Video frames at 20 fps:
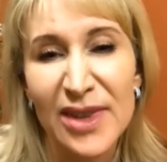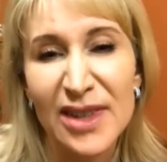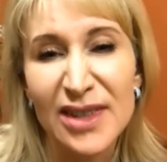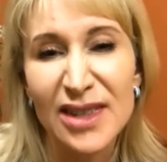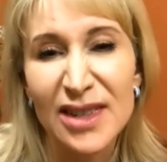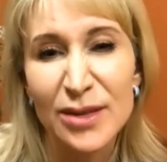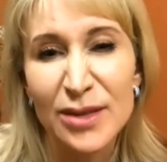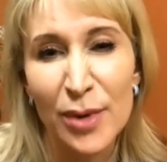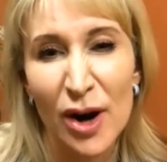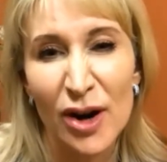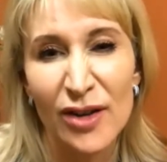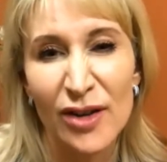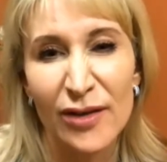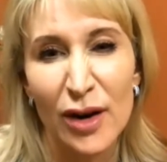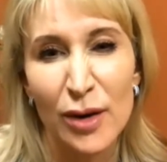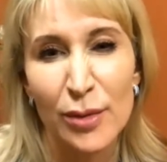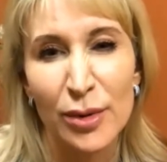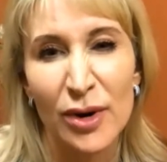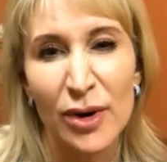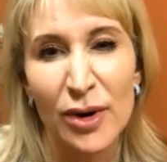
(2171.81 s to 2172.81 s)
This is part of
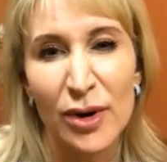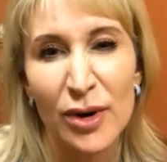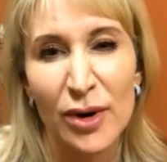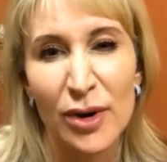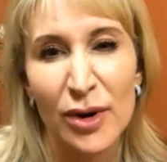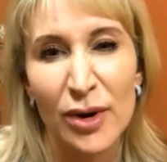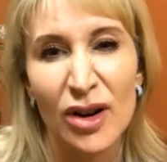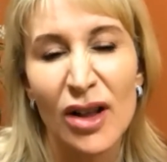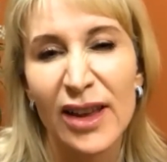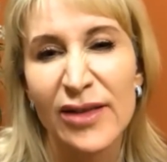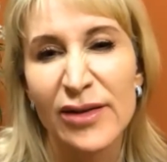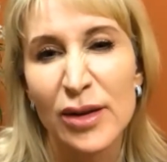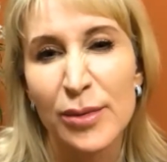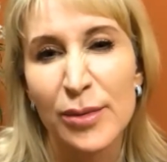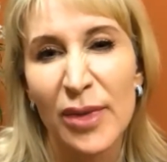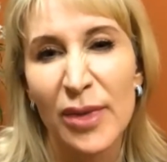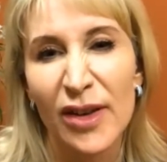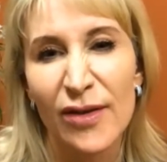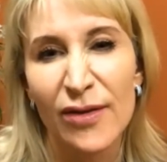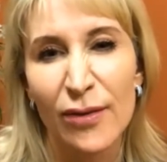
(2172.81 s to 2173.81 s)
our
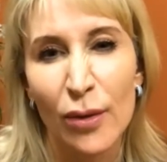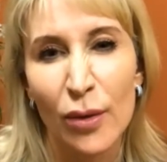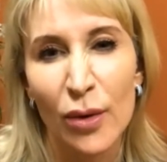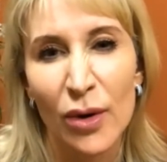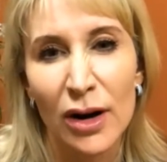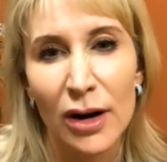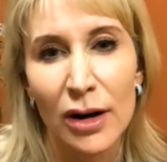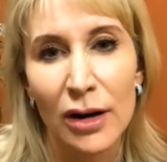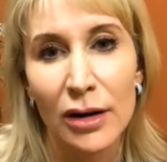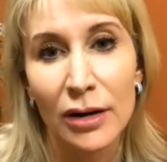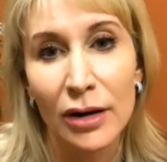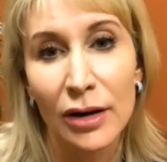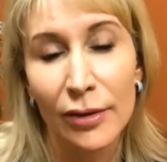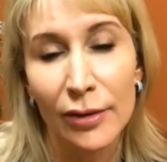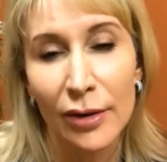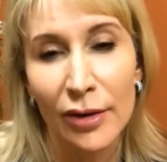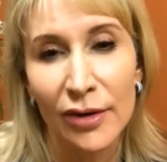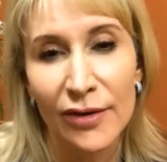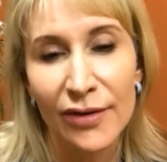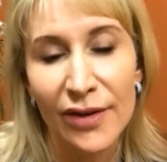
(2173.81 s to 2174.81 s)
protocol even
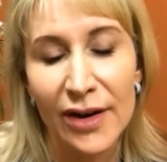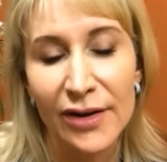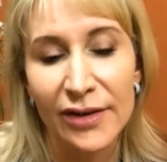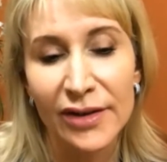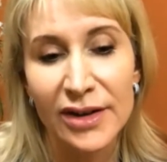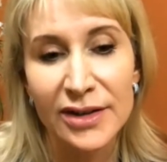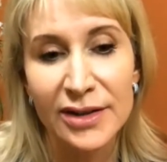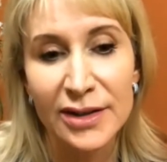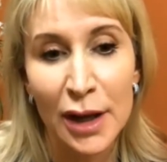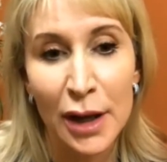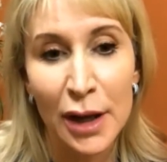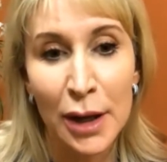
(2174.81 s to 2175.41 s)
before coronavirus,